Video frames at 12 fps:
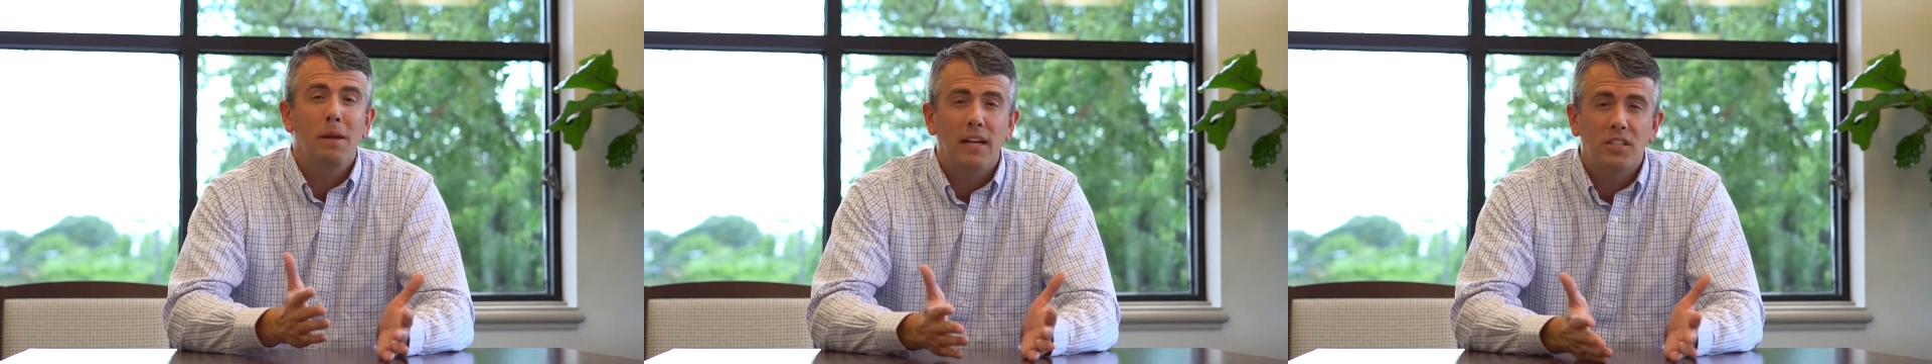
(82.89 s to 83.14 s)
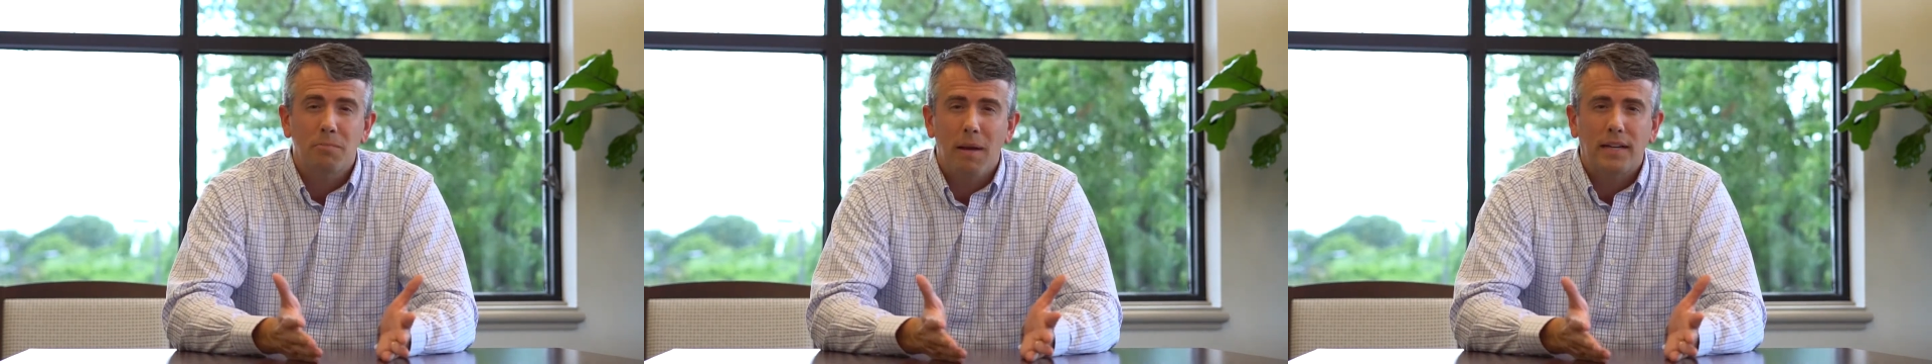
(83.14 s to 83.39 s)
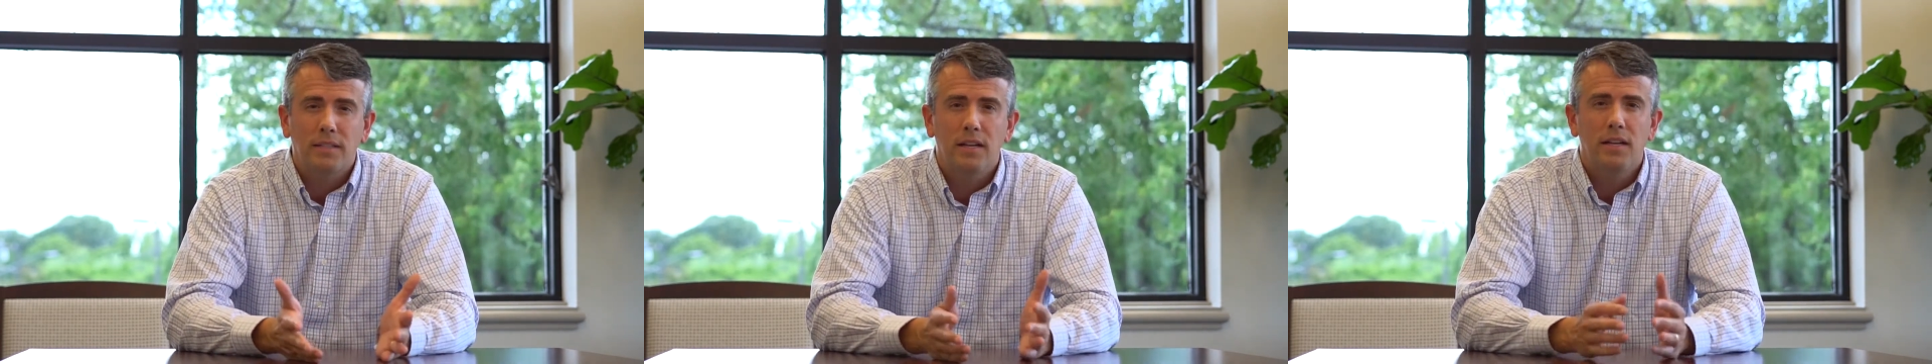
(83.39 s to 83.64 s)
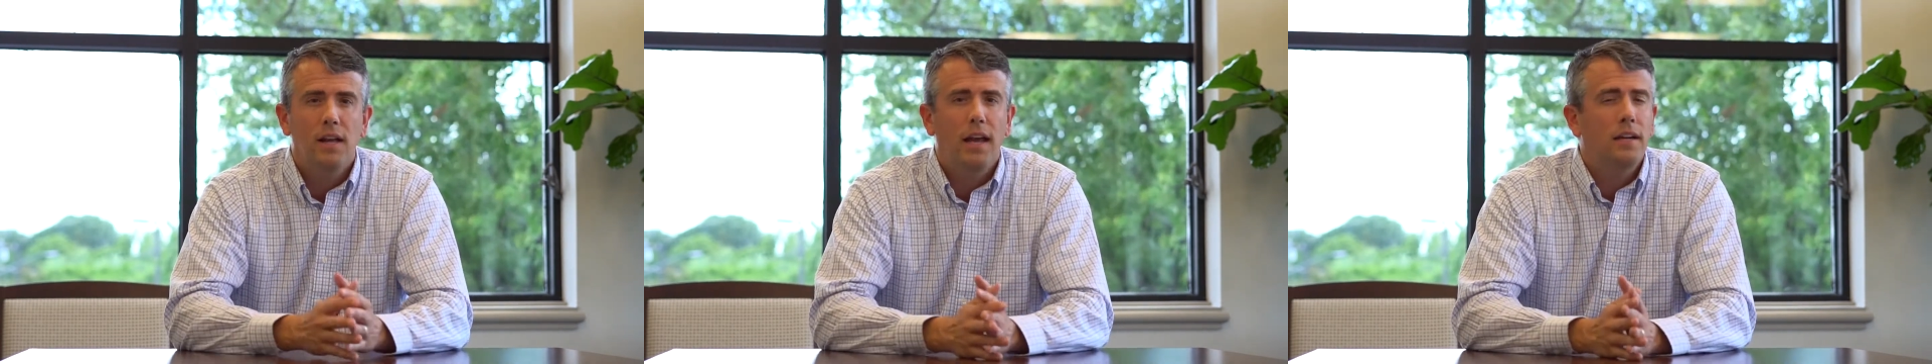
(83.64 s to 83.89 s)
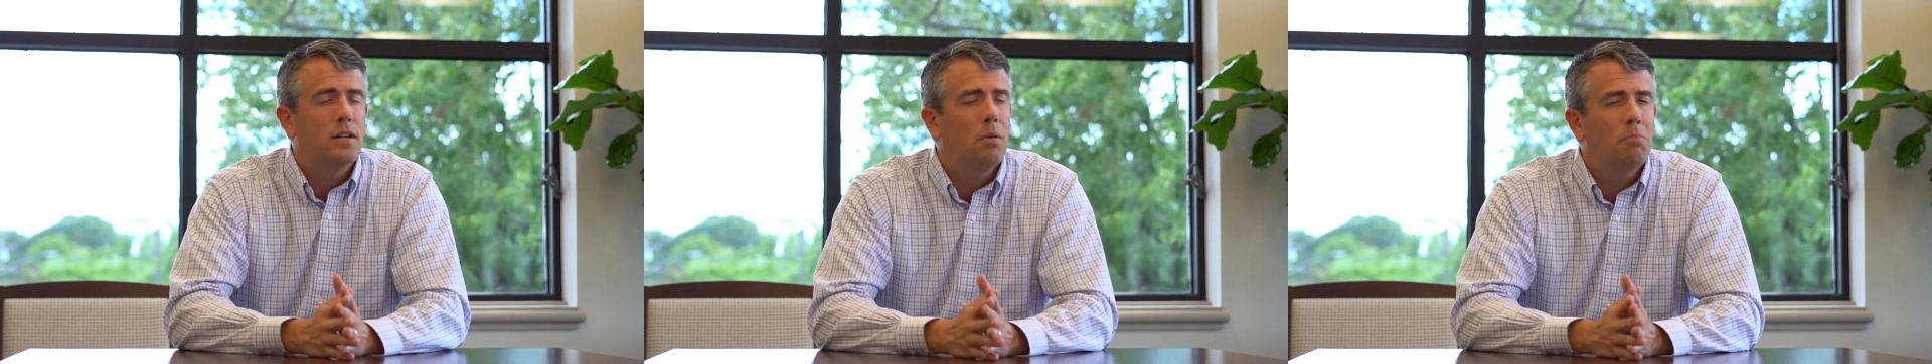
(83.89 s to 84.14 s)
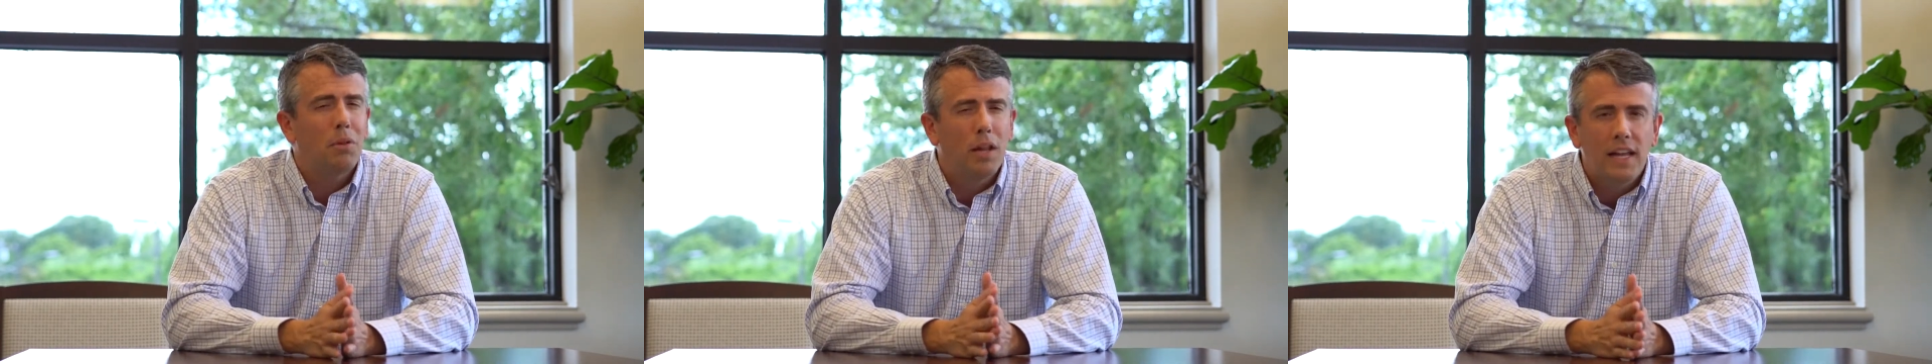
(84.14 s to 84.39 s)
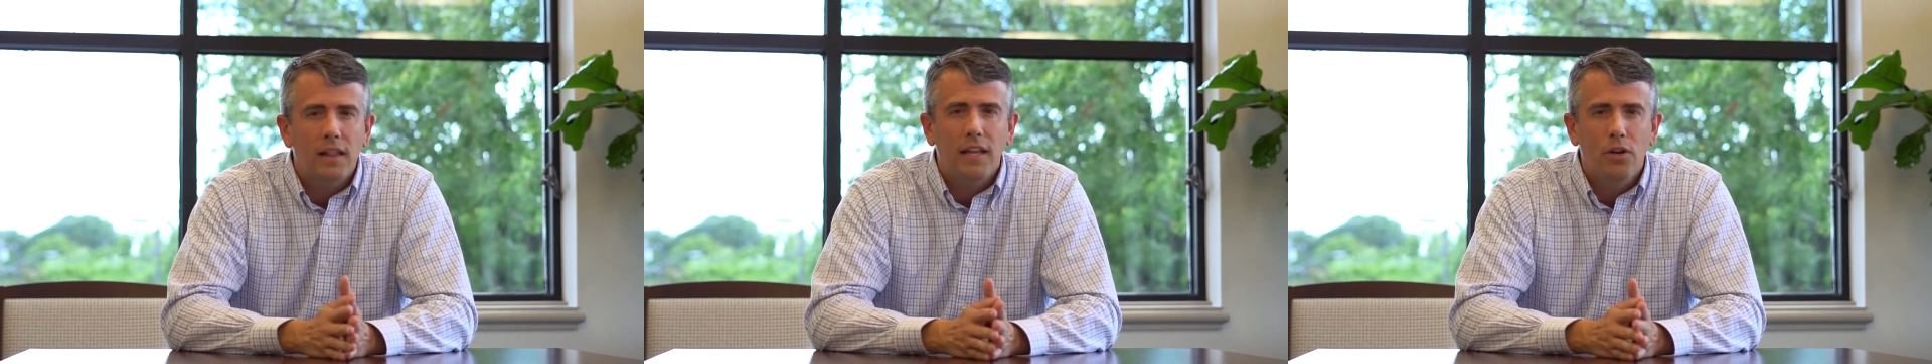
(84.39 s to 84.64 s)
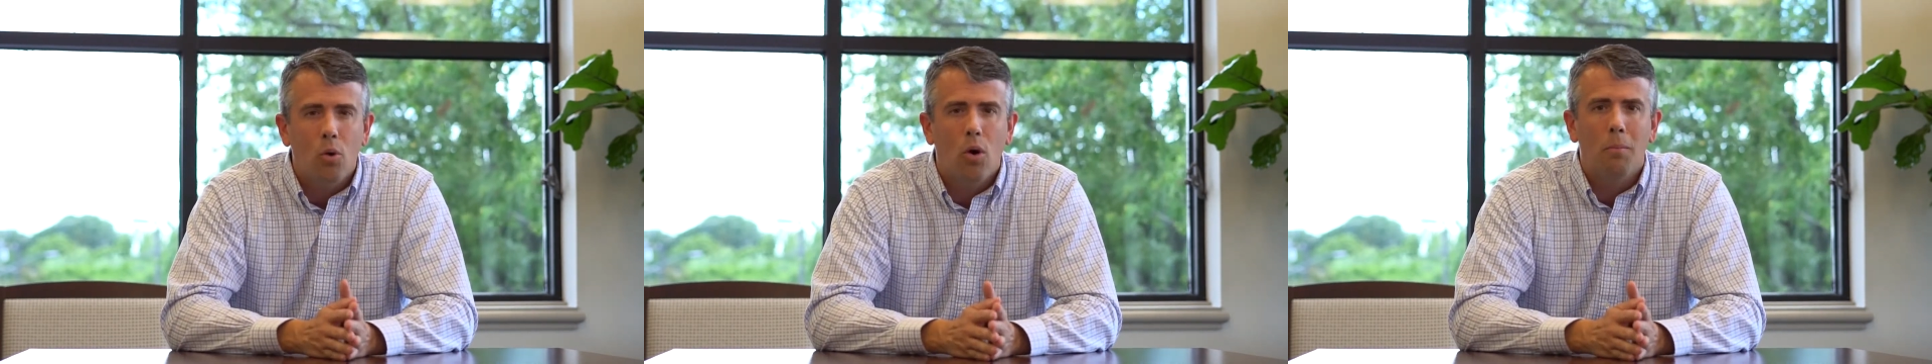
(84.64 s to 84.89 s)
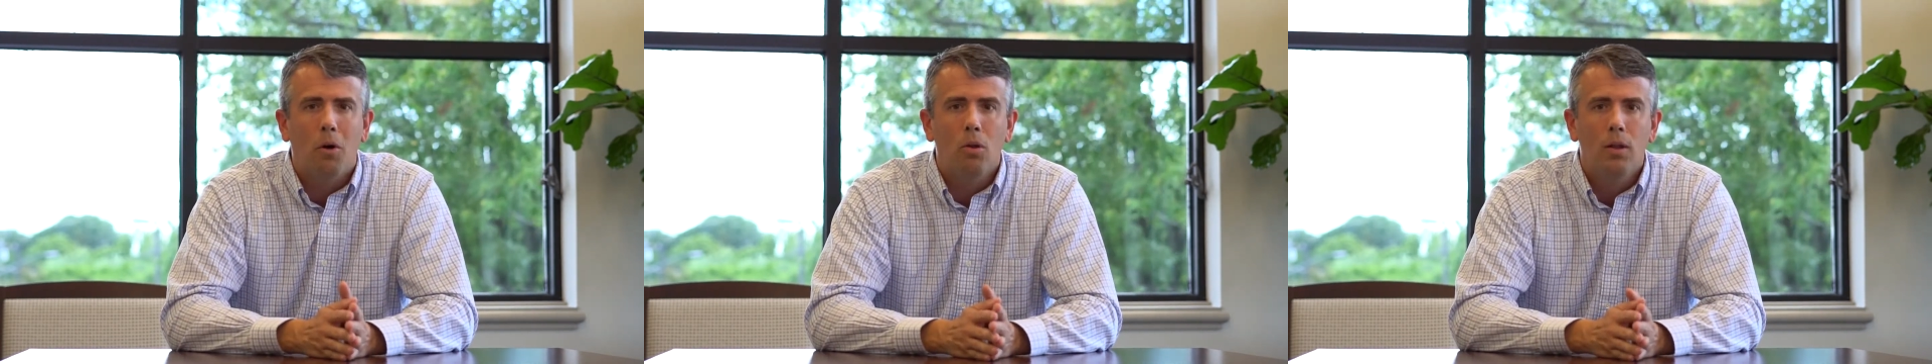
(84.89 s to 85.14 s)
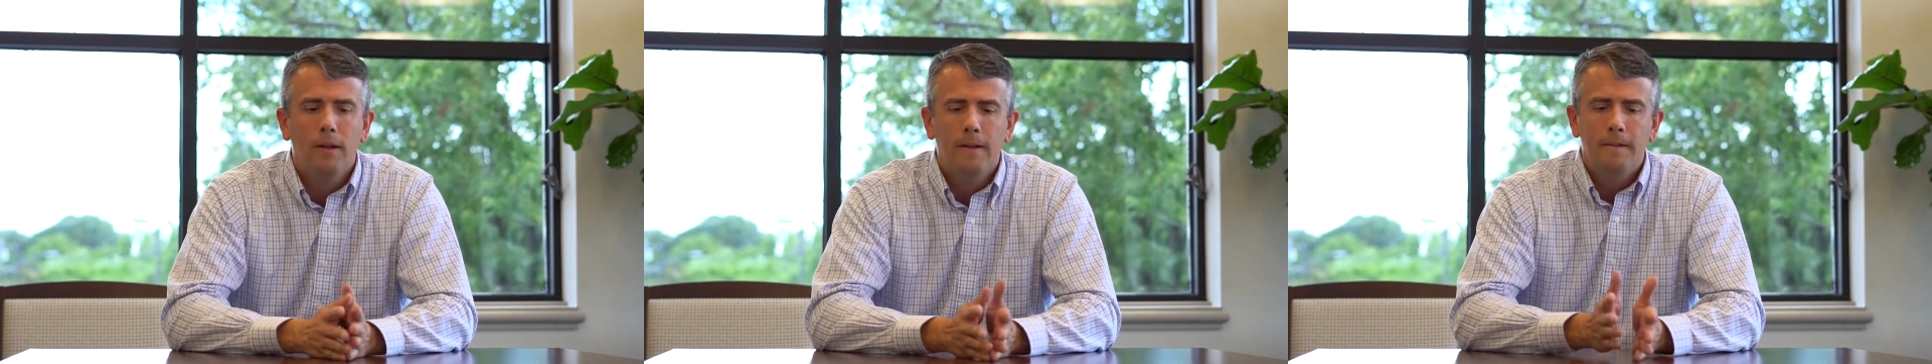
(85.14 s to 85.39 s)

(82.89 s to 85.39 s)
expected and completely normal,